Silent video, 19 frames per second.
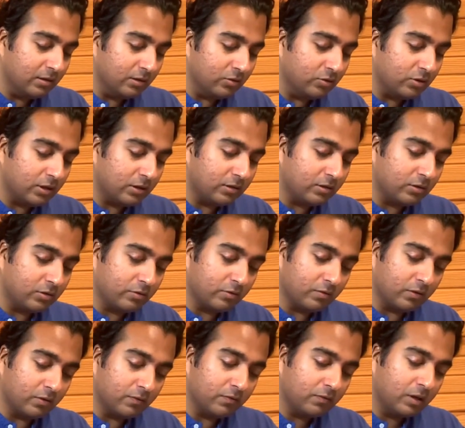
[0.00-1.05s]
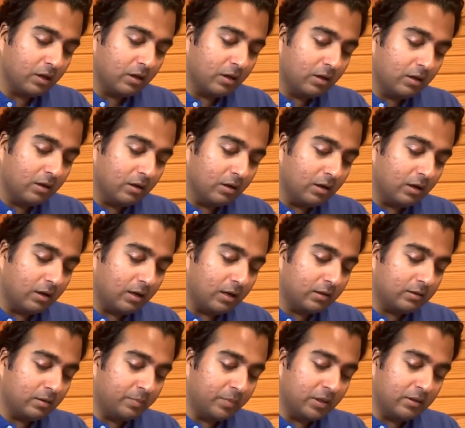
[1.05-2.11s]
in Jeta's Grove,
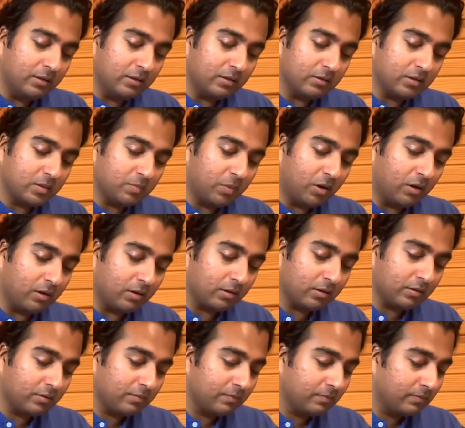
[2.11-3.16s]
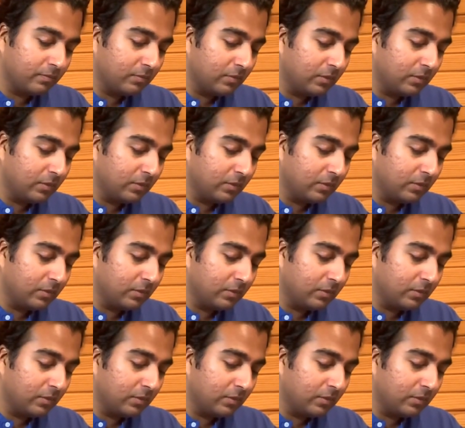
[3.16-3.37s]
Anathapindika's park.